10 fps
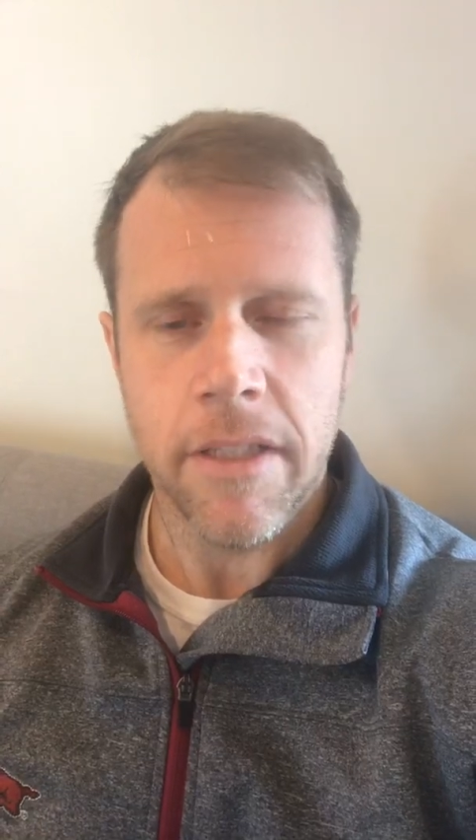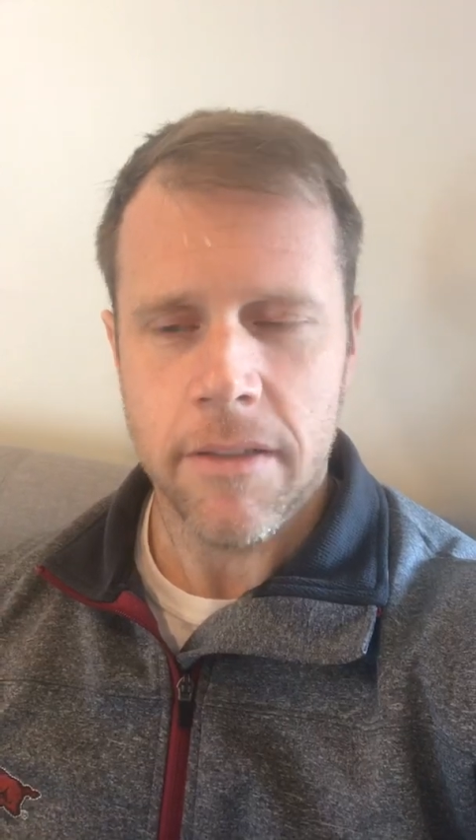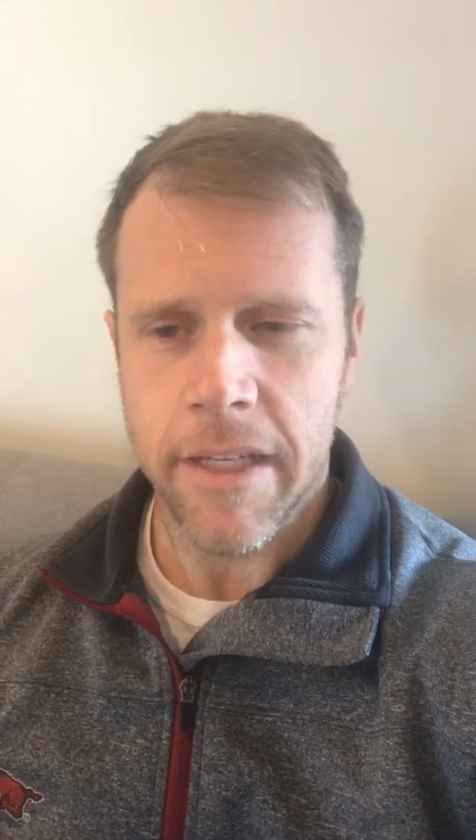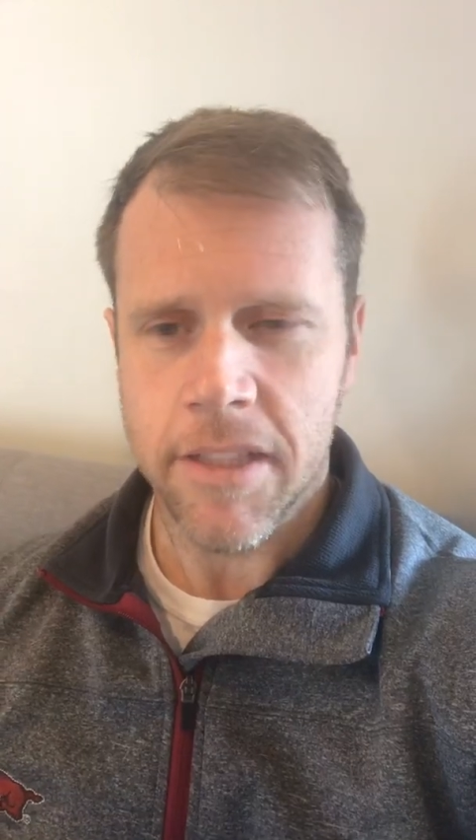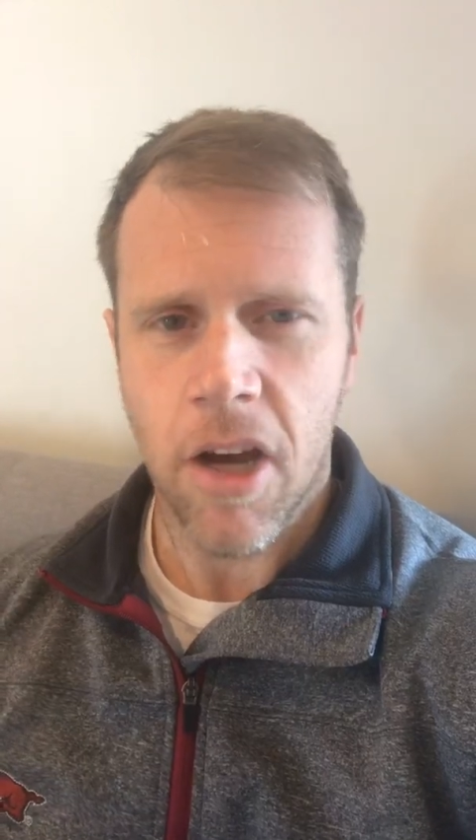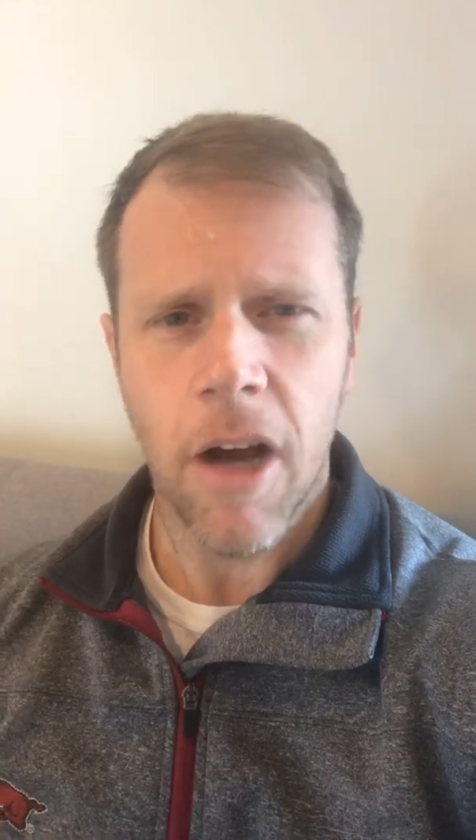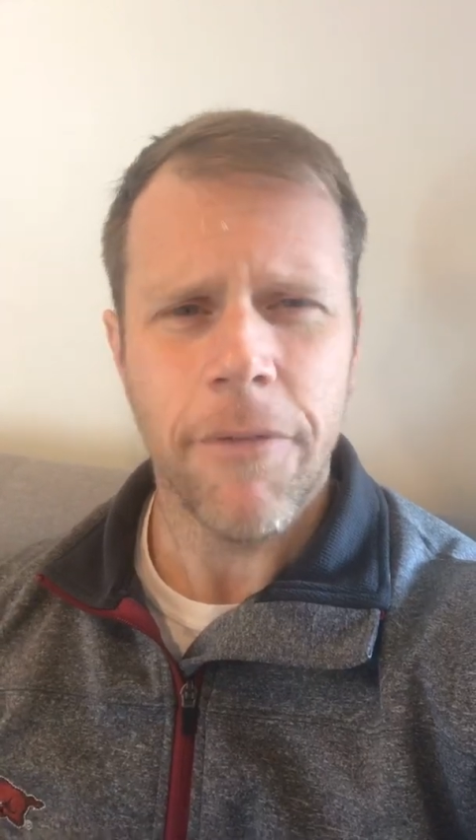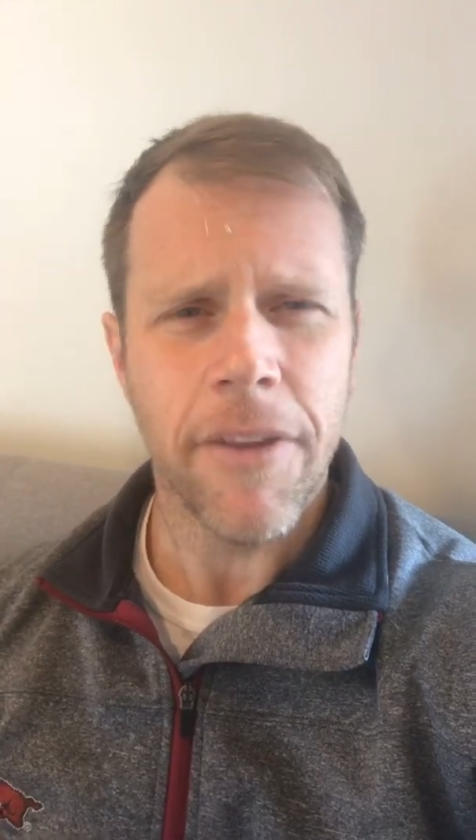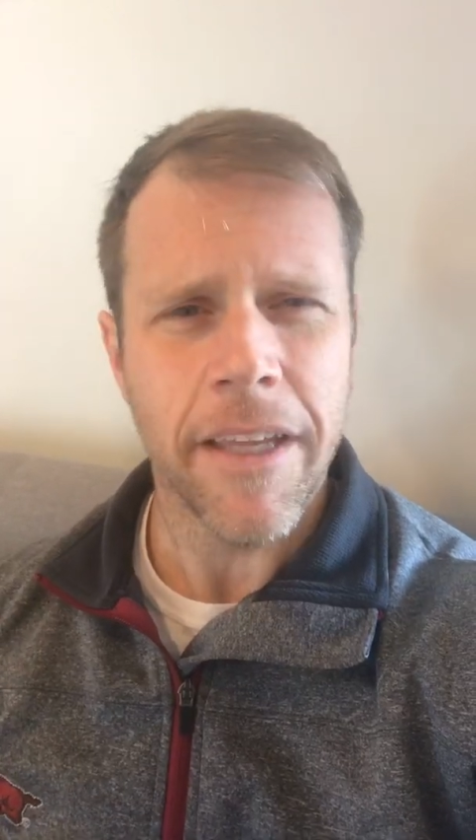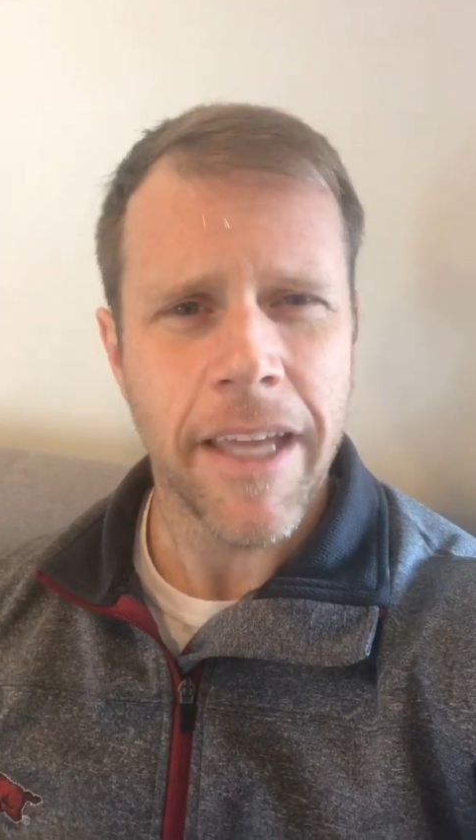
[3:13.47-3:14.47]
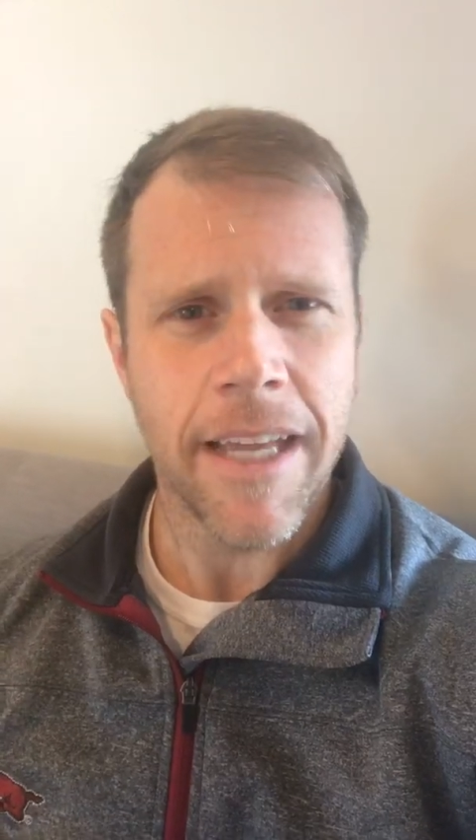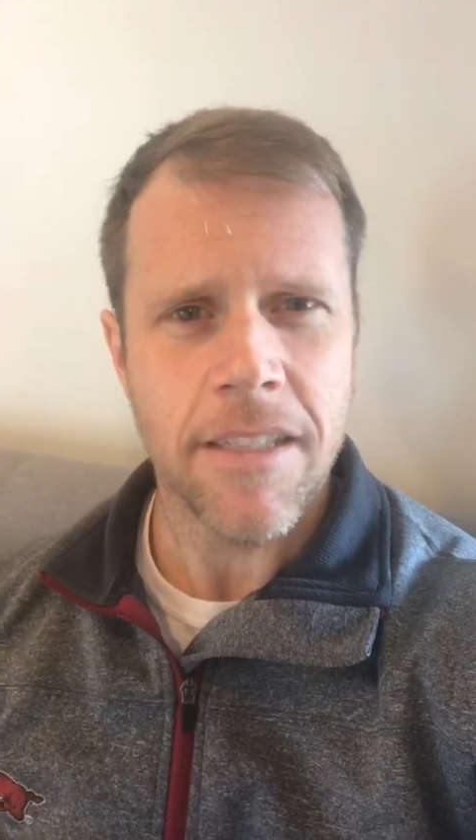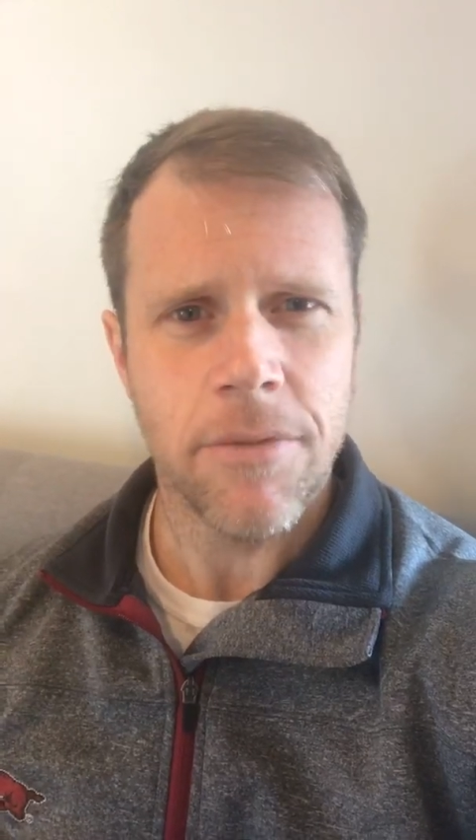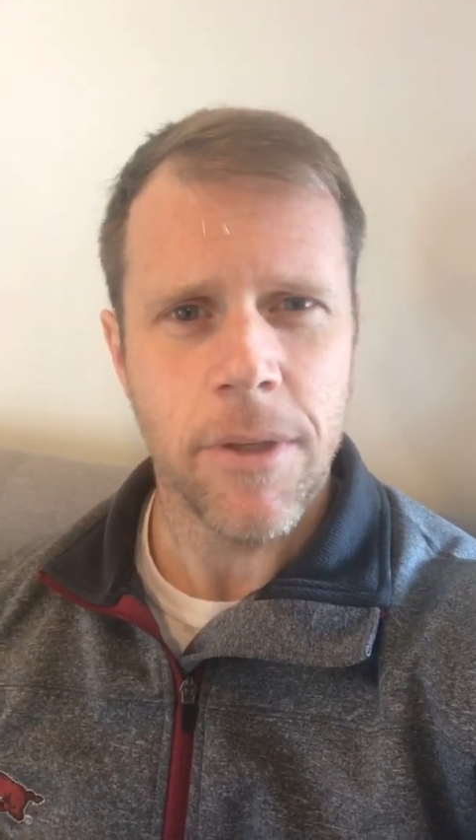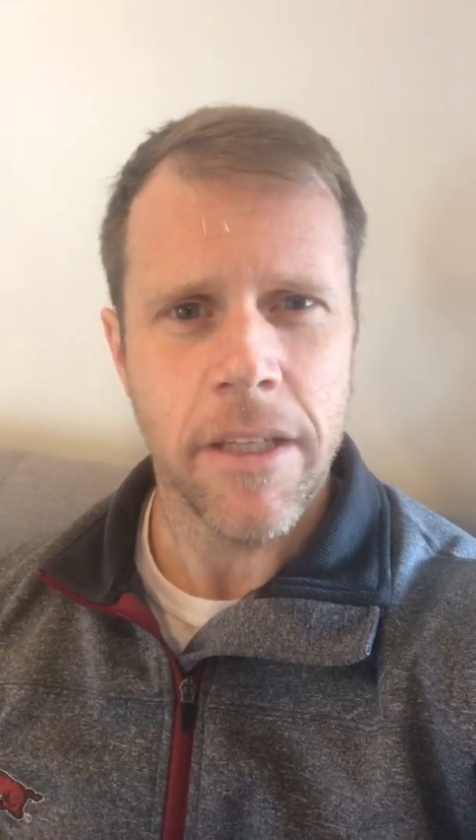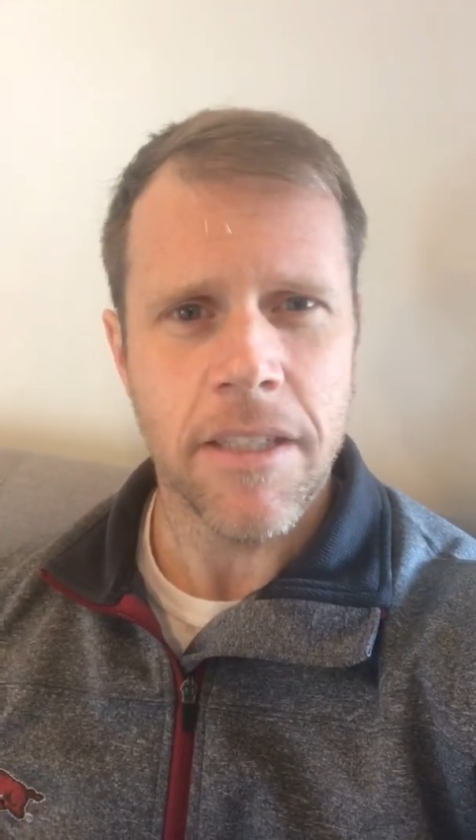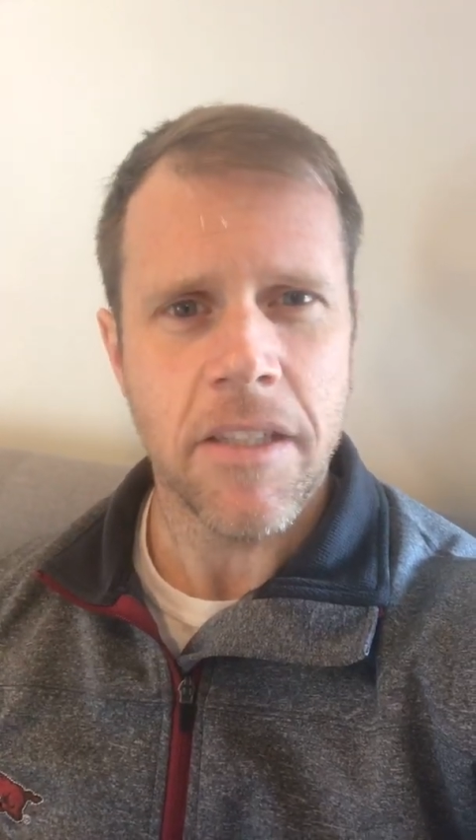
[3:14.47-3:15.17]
It's hard for the guests to really